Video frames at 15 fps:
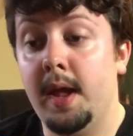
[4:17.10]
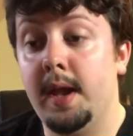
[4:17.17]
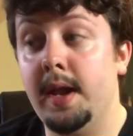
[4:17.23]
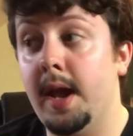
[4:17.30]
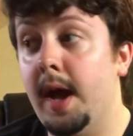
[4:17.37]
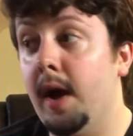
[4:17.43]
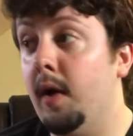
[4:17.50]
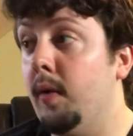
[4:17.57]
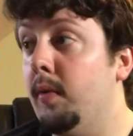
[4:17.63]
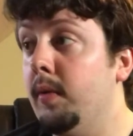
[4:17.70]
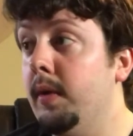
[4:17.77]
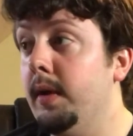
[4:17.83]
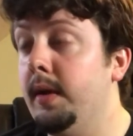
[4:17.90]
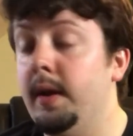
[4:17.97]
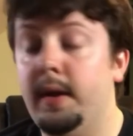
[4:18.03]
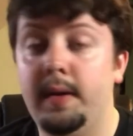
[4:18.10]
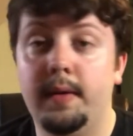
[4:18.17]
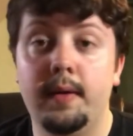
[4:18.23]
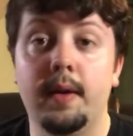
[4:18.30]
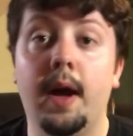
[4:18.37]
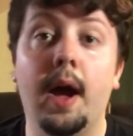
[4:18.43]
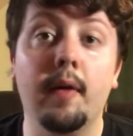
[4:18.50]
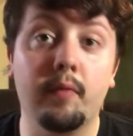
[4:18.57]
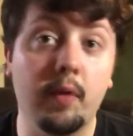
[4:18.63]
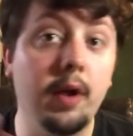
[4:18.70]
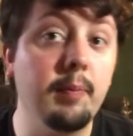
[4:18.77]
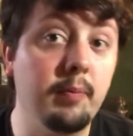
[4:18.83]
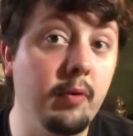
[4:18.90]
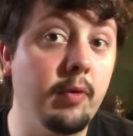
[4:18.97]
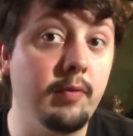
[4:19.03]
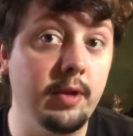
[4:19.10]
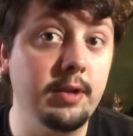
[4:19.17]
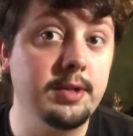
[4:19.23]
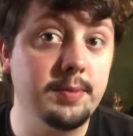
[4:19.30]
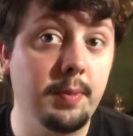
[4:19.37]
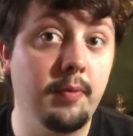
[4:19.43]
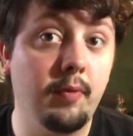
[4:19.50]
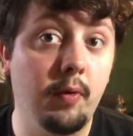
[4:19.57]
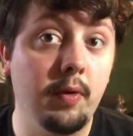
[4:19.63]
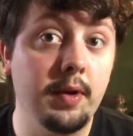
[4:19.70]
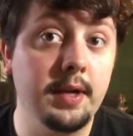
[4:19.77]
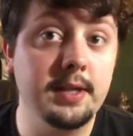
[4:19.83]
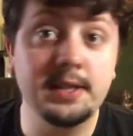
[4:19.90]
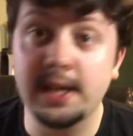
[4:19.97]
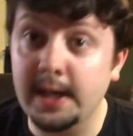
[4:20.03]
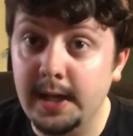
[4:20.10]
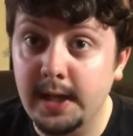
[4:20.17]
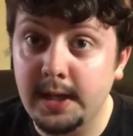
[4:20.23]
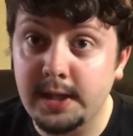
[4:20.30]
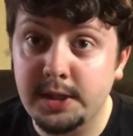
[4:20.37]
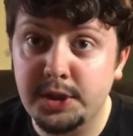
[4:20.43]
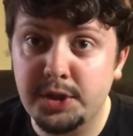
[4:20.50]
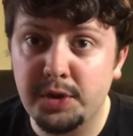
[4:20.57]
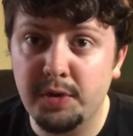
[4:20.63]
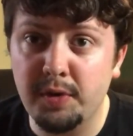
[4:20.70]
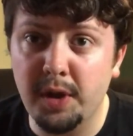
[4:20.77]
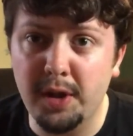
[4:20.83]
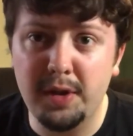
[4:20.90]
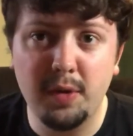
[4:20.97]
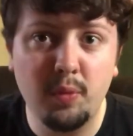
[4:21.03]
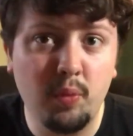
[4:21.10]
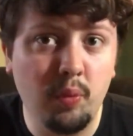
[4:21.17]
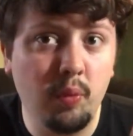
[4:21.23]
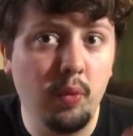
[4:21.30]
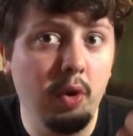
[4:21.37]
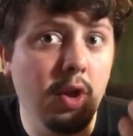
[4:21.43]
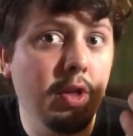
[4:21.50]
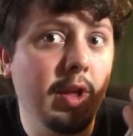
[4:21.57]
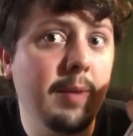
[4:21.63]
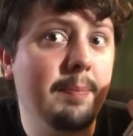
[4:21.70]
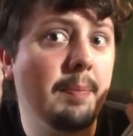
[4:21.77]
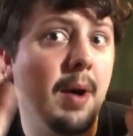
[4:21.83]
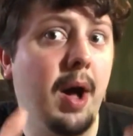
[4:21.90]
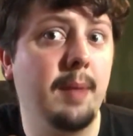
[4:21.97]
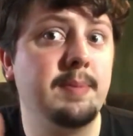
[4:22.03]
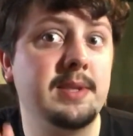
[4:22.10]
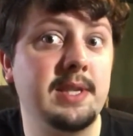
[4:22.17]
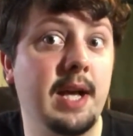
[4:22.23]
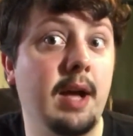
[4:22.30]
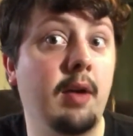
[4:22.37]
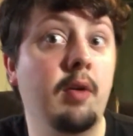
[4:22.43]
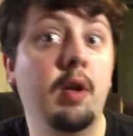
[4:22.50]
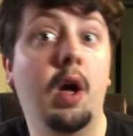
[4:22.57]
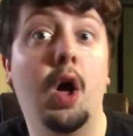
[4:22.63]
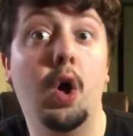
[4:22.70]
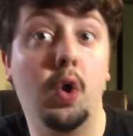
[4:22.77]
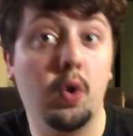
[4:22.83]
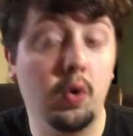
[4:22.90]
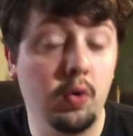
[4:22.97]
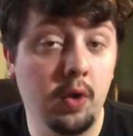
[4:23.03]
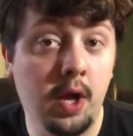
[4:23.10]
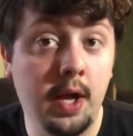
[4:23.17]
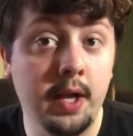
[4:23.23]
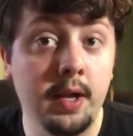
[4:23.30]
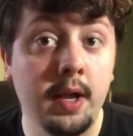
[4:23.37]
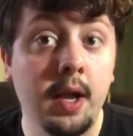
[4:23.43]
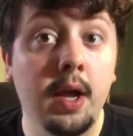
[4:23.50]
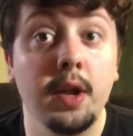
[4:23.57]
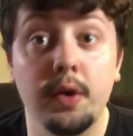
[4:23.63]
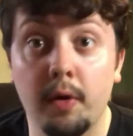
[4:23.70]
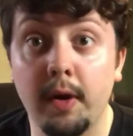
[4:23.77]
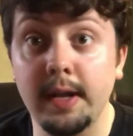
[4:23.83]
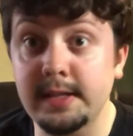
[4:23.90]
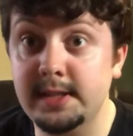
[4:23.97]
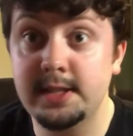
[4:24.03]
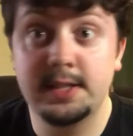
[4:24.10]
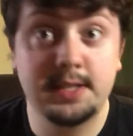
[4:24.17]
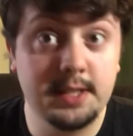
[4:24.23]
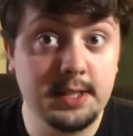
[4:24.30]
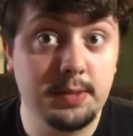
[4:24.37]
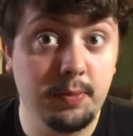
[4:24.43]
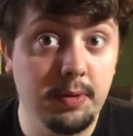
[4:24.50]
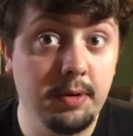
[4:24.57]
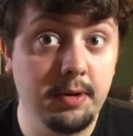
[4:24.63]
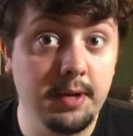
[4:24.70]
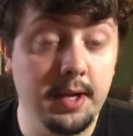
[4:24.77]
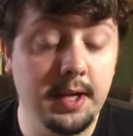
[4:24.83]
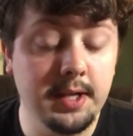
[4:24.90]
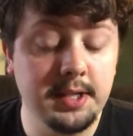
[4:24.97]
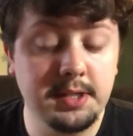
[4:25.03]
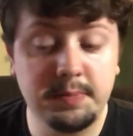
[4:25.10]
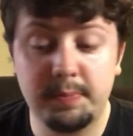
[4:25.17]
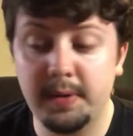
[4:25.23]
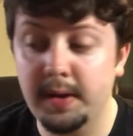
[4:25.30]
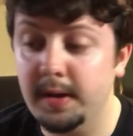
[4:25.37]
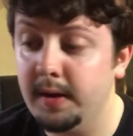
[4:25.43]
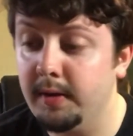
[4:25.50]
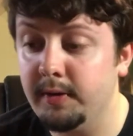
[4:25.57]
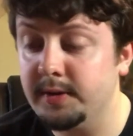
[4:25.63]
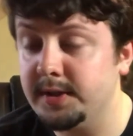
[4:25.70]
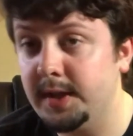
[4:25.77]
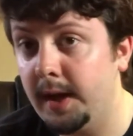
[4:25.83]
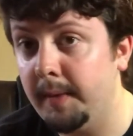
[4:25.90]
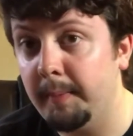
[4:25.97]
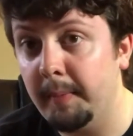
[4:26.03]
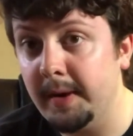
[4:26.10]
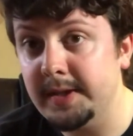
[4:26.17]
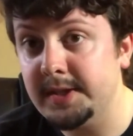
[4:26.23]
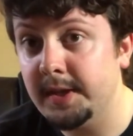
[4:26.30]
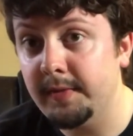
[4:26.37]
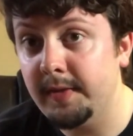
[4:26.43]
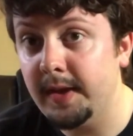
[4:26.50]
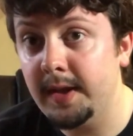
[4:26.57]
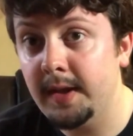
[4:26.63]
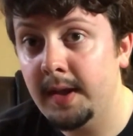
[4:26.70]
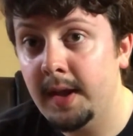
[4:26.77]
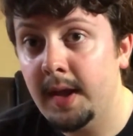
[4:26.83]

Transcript: Now, I've read reviews before this, and it is true, nothing really pops out a whole lot. There are instances where it does, but there's not much of it.